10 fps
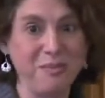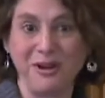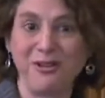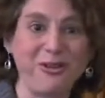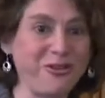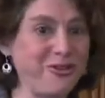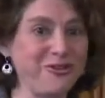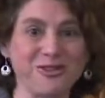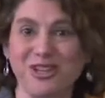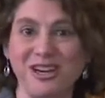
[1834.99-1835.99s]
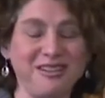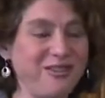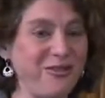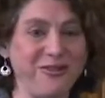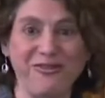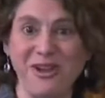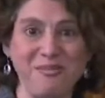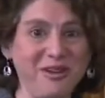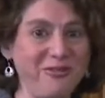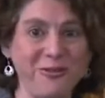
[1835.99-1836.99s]
But it's also your chance for
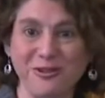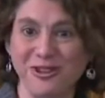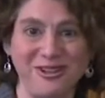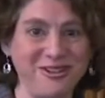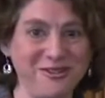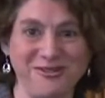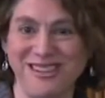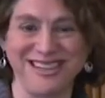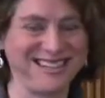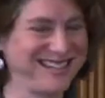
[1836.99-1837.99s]
fame and fortune, dudes.